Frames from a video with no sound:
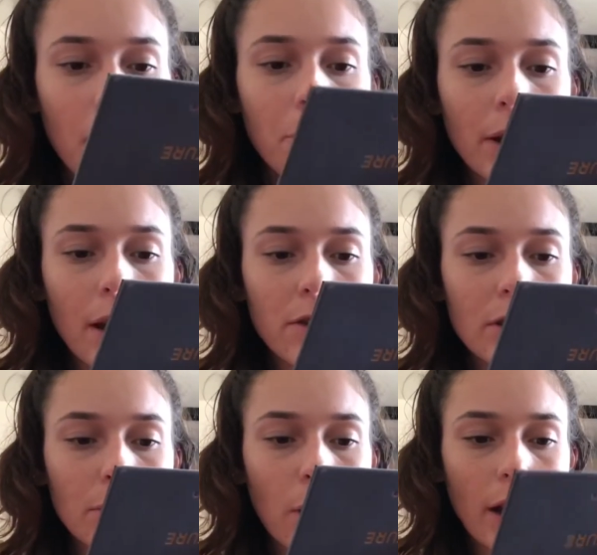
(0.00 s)
when I
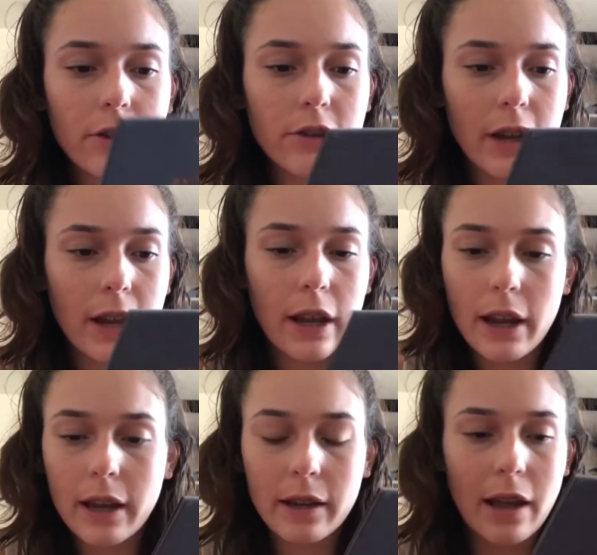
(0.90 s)
swatched it,
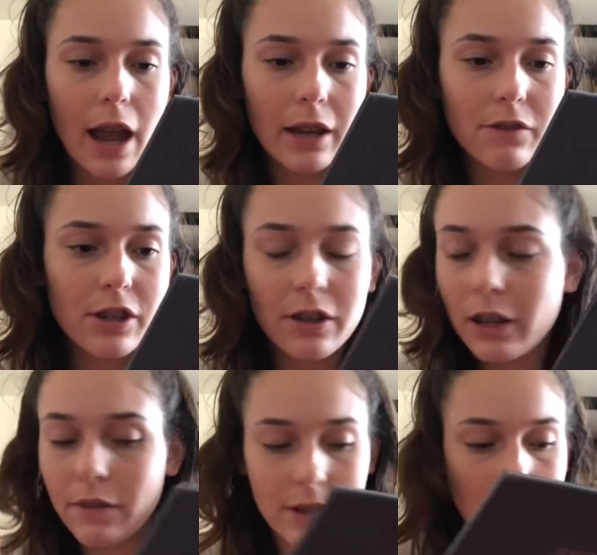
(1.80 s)
it kind of just
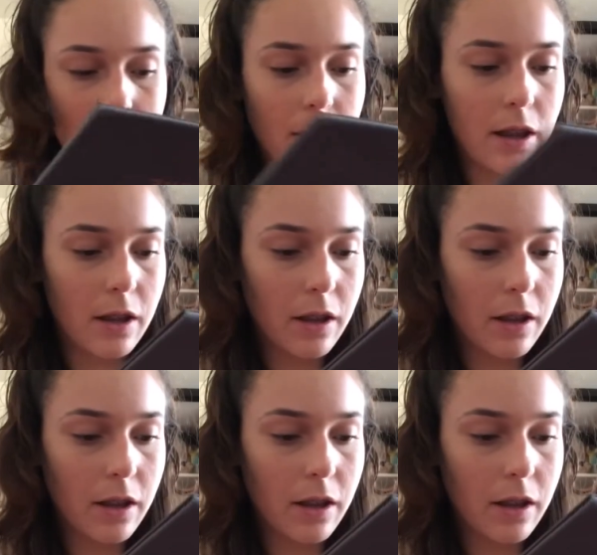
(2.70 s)
leaves a